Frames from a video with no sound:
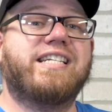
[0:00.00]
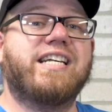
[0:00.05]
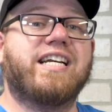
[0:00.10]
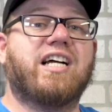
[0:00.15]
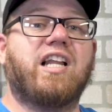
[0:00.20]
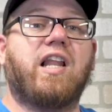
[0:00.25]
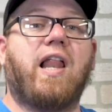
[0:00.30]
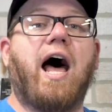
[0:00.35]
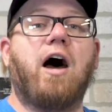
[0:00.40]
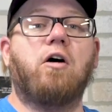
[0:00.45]
to
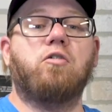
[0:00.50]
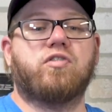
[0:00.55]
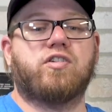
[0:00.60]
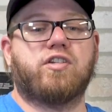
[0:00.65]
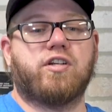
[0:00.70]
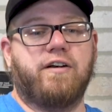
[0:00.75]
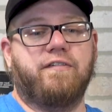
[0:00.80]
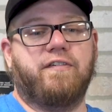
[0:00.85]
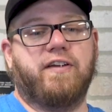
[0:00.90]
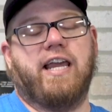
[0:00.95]
cloud
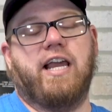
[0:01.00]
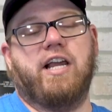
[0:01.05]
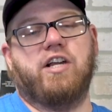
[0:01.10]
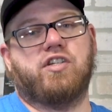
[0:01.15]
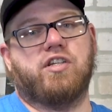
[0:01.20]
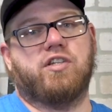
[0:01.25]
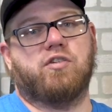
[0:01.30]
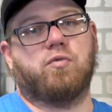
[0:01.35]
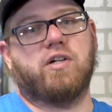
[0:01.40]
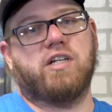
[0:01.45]

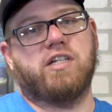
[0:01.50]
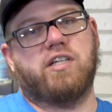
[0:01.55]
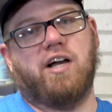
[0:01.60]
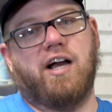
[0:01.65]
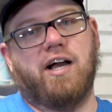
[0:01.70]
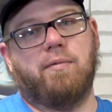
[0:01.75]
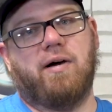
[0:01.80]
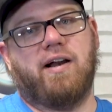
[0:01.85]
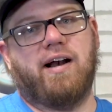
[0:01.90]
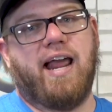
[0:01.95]
certifications, we're going to
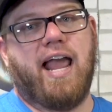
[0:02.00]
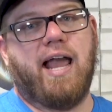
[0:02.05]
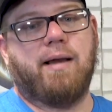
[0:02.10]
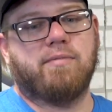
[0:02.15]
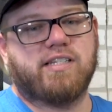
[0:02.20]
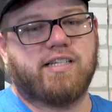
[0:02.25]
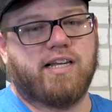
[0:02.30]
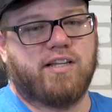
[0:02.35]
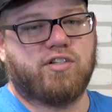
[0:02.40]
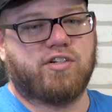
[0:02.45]
talk about an
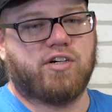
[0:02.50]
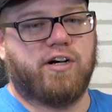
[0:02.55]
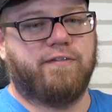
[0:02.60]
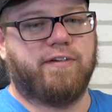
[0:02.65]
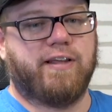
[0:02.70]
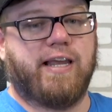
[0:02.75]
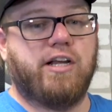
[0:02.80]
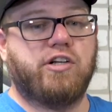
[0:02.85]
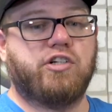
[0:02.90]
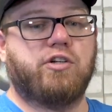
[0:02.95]
Amazon
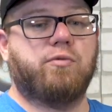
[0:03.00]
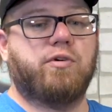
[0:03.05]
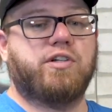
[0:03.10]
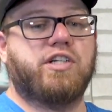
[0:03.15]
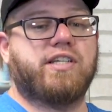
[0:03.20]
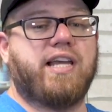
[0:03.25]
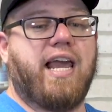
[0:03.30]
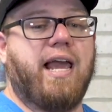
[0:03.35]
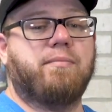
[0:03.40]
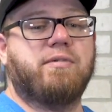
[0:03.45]
certification, which
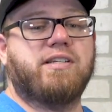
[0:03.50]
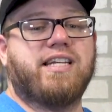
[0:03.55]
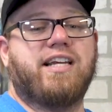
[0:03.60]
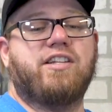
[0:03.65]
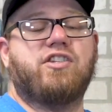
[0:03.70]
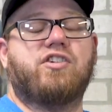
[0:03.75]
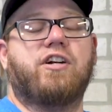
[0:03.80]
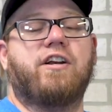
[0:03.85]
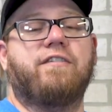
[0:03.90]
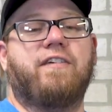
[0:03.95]
is
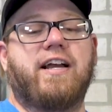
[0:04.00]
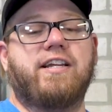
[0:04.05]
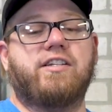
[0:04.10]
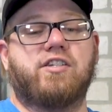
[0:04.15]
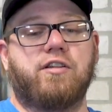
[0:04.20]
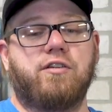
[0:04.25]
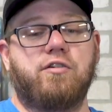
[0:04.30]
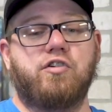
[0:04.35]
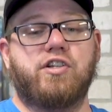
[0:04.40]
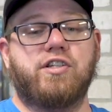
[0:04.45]
Amazon Certified
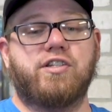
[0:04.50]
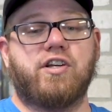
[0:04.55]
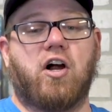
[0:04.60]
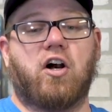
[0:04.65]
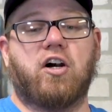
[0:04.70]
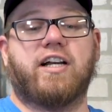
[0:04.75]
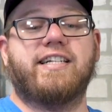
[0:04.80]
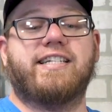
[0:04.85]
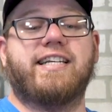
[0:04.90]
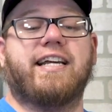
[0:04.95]
Solutions
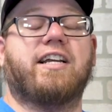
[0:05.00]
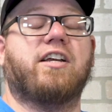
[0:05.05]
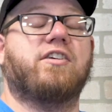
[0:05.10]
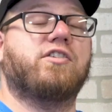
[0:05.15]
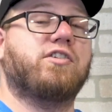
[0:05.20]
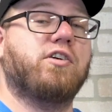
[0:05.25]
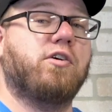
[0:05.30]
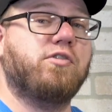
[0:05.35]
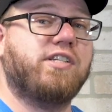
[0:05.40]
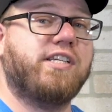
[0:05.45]
Architect
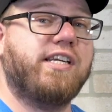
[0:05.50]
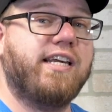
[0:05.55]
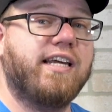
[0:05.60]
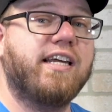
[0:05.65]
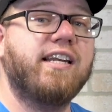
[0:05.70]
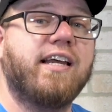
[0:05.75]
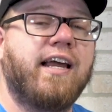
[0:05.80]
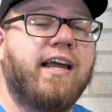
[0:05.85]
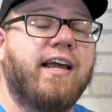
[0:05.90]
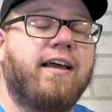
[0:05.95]

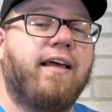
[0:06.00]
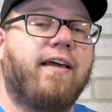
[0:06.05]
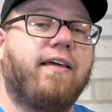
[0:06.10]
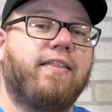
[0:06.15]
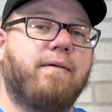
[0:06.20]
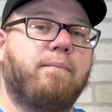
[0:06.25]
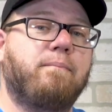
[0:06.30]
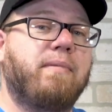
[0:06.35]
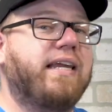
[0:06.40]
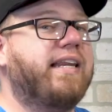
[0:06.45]
Associate.
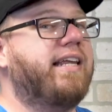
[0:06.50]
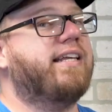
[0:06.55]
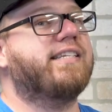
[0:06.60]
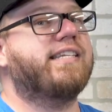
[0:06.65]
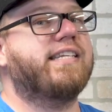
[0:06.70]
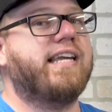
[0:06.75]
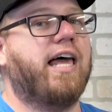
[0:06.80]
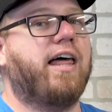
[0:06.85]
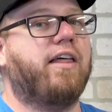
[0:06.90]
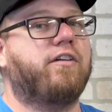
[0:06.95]
The median
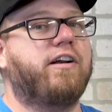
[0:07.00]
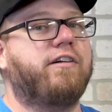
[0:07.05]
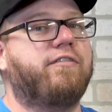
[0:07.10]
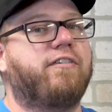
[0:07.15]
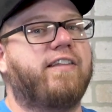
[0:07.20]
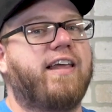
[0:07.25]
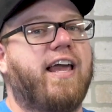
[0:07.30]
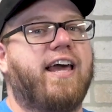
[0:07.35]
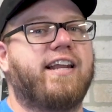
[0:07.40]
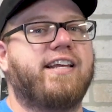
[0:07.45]
salary
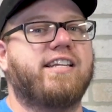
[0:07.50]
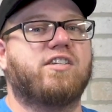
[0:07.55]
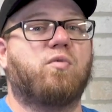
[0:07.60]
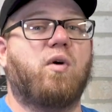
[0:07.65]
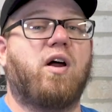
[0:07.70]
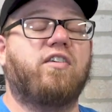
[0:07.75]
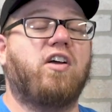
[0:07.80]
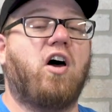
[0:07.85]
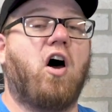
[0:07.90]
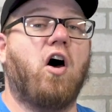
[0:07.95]
for that is
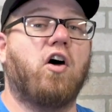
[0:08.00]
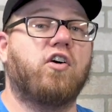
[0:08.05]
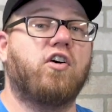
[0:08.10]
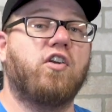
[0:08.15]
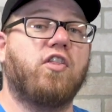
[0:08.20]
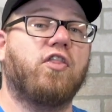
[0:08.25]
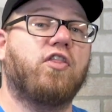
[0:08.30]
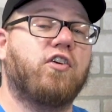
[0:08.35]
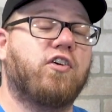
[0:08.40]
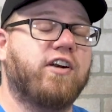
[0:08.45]
around
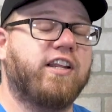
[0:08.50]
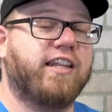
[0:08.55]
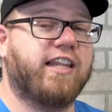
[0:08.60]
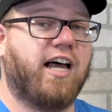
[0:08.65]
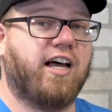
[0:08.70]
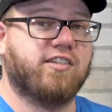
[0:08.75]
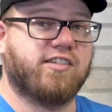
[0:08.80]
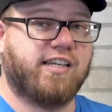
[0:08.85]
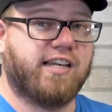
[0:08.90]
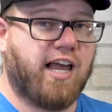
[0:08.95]

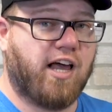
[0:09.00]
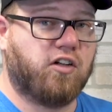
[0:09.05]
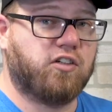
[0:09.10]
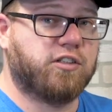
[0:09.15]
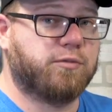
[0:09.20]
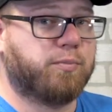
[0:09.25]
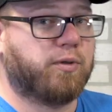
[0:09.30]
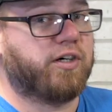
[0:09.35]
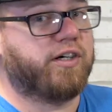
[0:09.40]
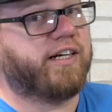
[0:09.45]

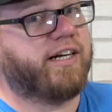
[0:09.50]
$130,000 per